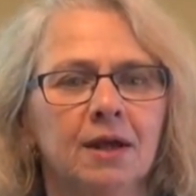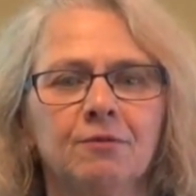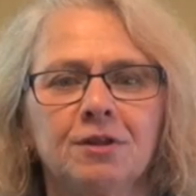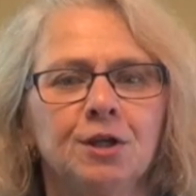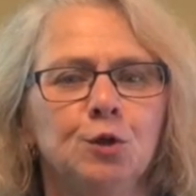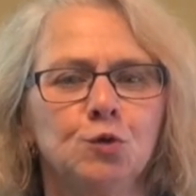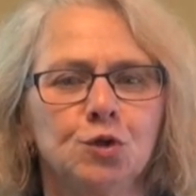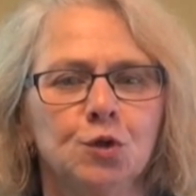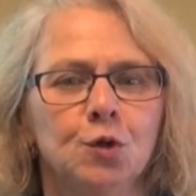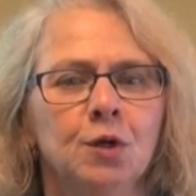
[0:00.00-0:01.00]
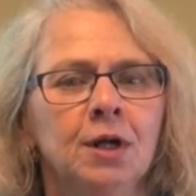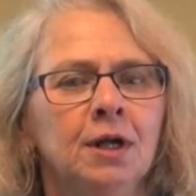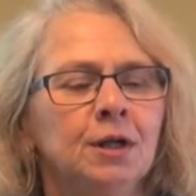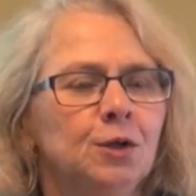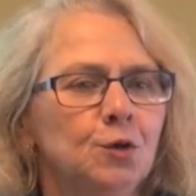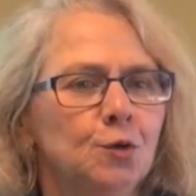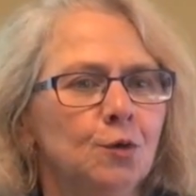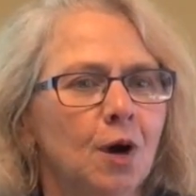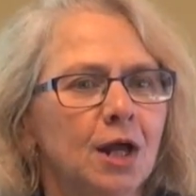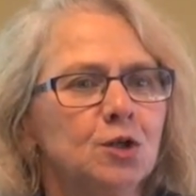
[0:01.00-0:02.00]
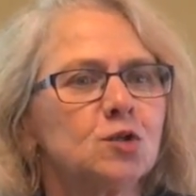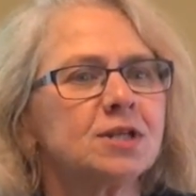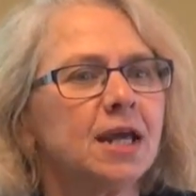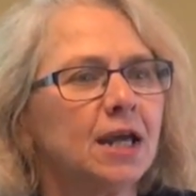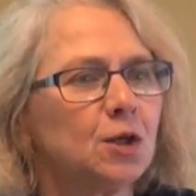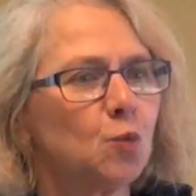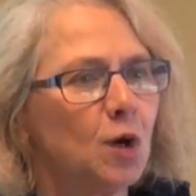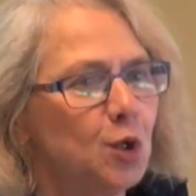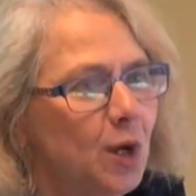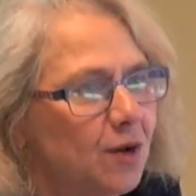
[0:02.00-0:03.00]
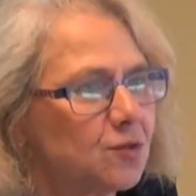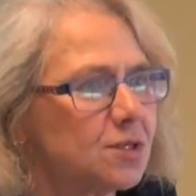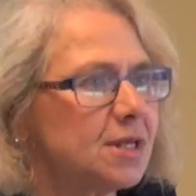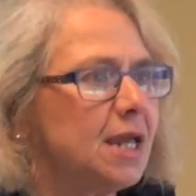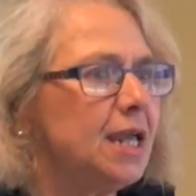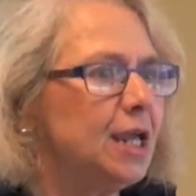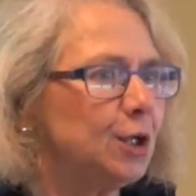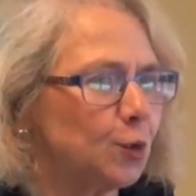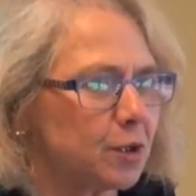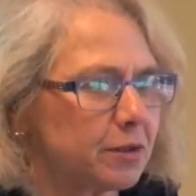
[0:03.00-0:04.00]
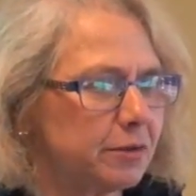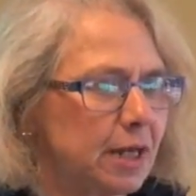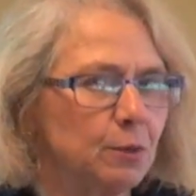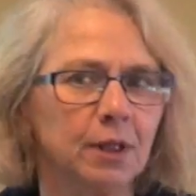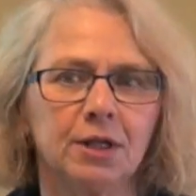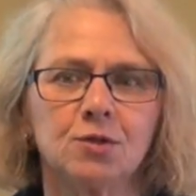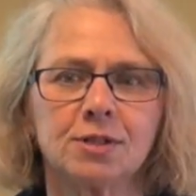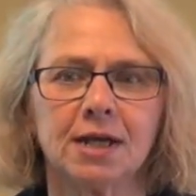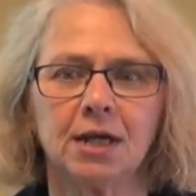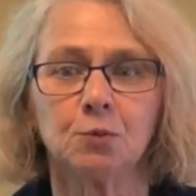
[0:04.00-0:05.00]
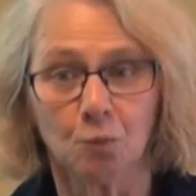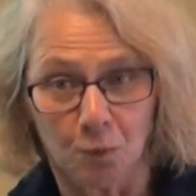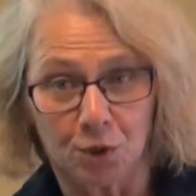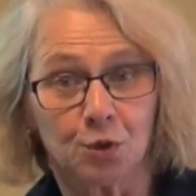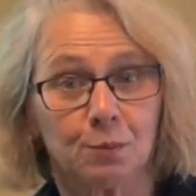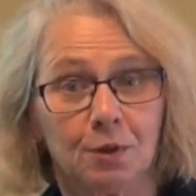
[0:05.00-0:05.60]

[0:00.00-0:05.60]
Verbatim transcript: Everything you do, you understand what you have to say in order that they will understand what you're